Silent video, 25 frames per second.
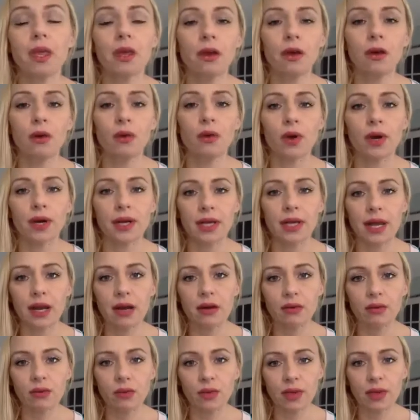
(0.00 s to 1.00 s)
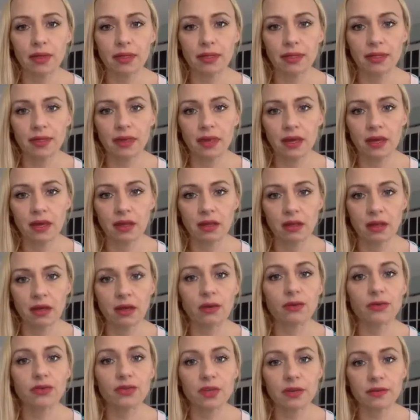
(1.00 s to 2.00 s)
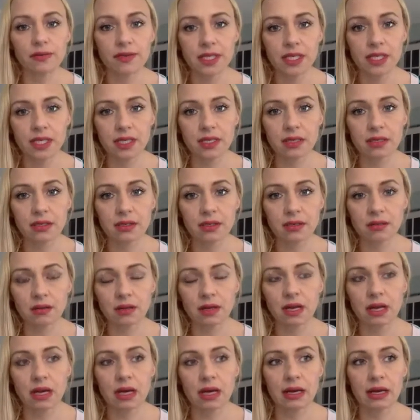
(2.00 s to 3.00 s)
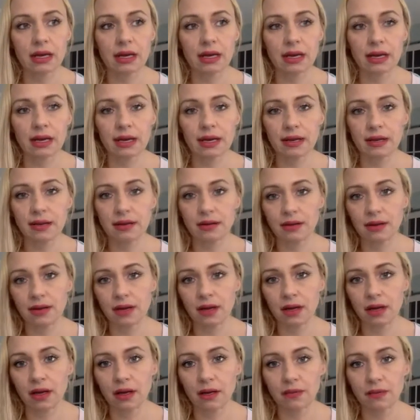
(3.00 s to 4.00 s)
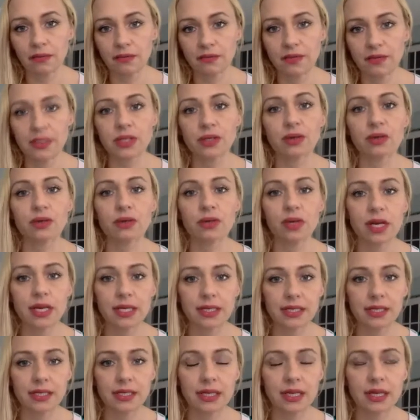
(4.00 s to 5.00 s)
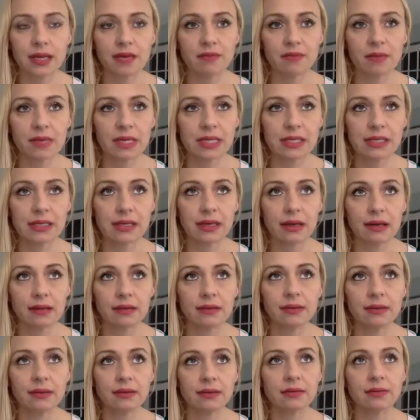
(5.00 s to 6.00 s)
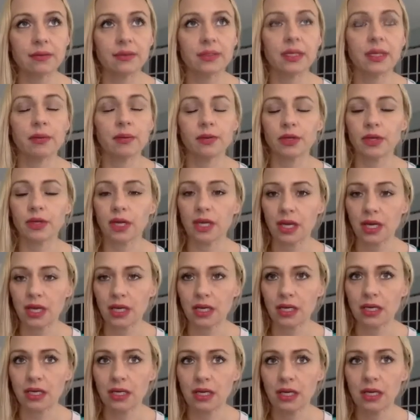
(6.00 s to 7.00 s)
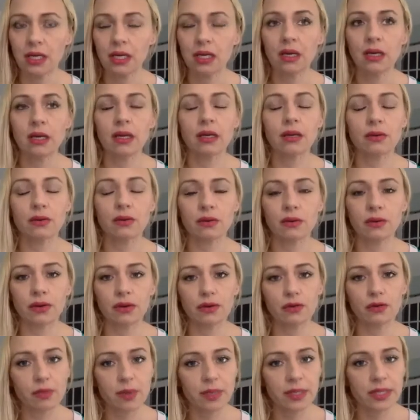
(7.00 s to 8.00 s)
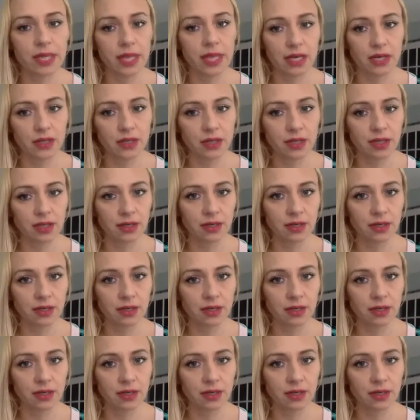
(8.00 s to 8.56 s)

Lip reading: work it out with the legal services, so that I had physical custody of my son. Was able to get an order of protection